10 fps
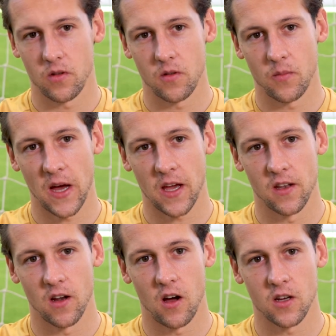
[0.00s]
the back
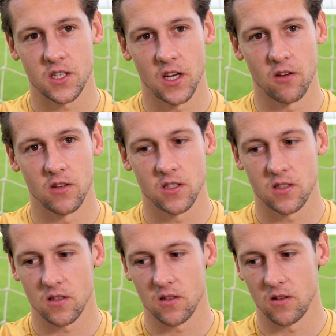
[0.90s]
end of last year it
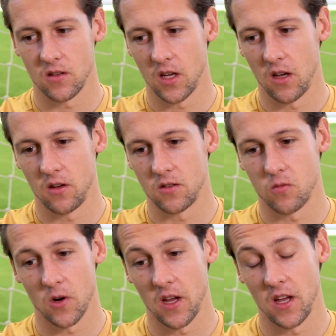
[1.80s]
is
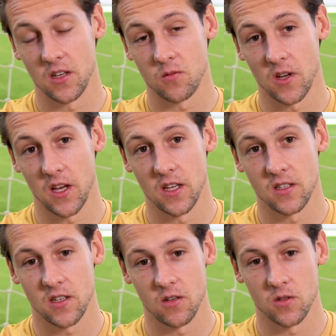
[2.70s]
what it
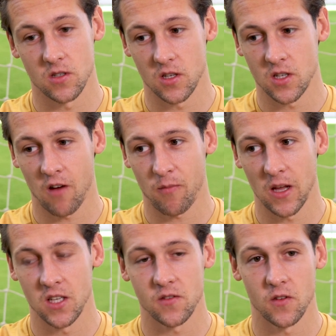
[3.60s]
is. It was a tough
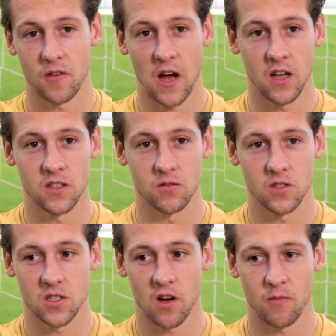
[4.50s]
place for fans. It was
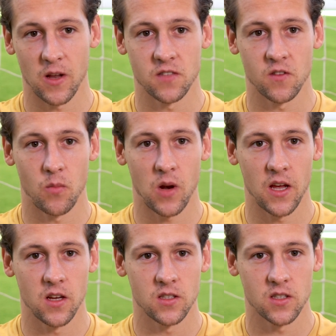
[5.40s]
a tough place for the
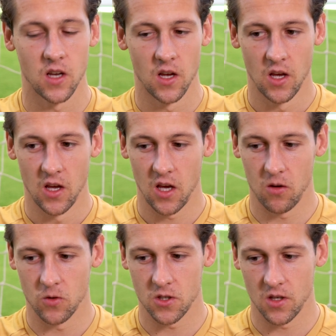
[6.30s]
players. It
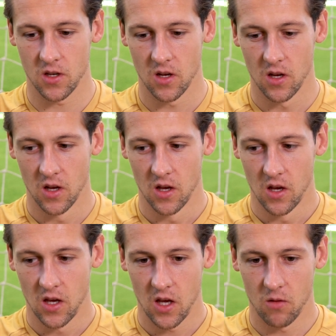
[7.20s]
wasn't
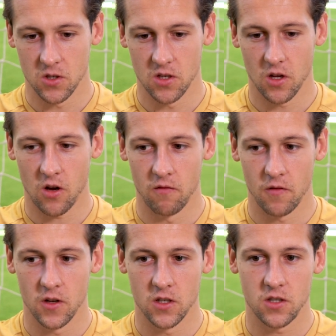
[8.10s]
the
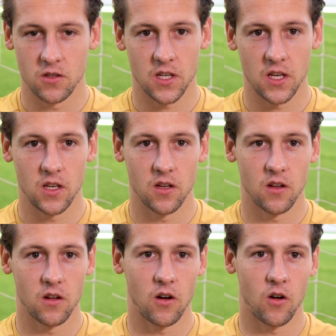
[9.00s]
confidence you see
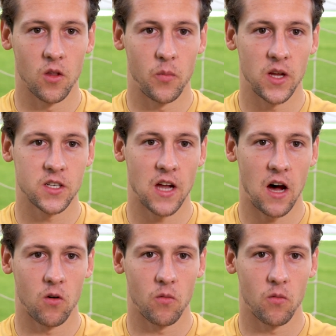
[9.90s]
on the pitch now.